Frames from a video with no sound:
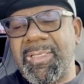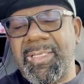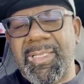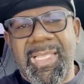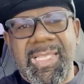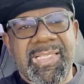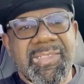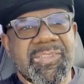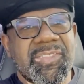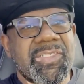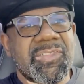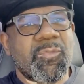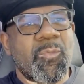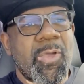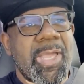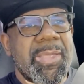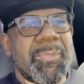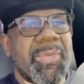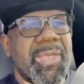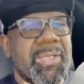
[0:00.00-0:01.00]
It's just
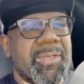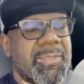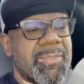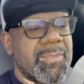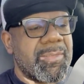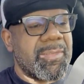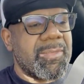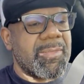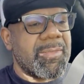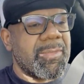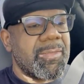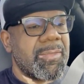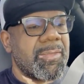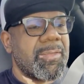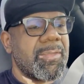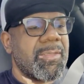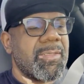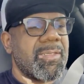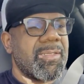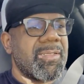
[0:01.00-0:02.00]
way better.
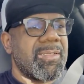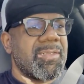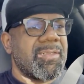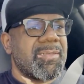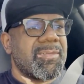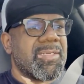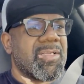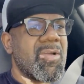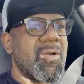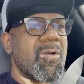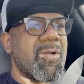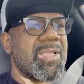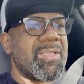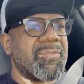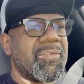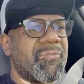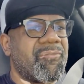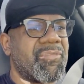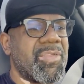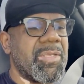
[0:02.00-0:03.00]
The car
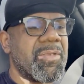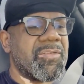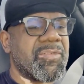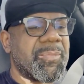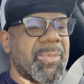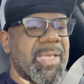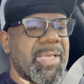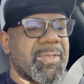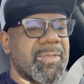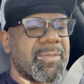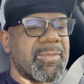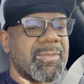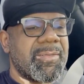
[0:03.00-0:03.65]
even feels better.